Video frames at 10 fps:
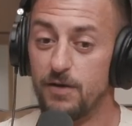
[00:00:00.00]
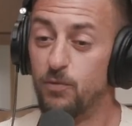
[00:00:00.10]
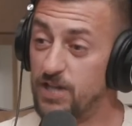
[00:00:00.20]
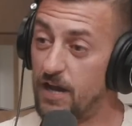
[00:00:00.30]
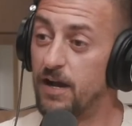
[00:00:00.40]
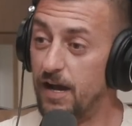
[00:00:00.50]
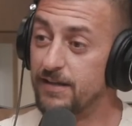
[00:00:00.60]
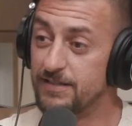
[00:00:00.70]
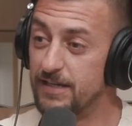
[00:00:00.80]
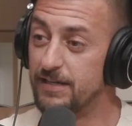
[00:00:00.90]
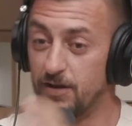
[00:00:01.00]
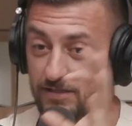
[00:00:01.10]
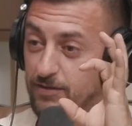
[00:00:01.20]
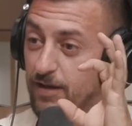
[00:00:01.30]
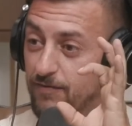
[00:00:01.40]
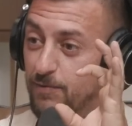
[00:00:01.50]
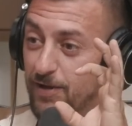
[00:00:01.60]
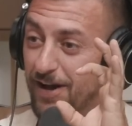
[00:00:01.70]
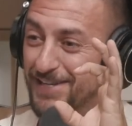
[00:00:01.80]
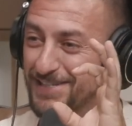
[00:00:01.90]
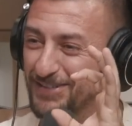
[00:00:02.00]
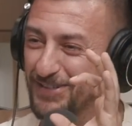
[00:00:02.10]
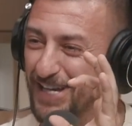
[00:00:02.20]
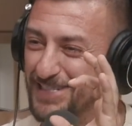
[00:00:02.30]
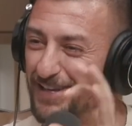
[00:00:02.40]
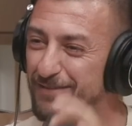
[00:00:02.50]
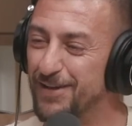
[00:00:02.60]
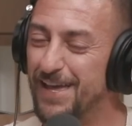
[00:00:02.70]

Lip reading: which I can kind of see now because I do have the big eyes and all that stuff.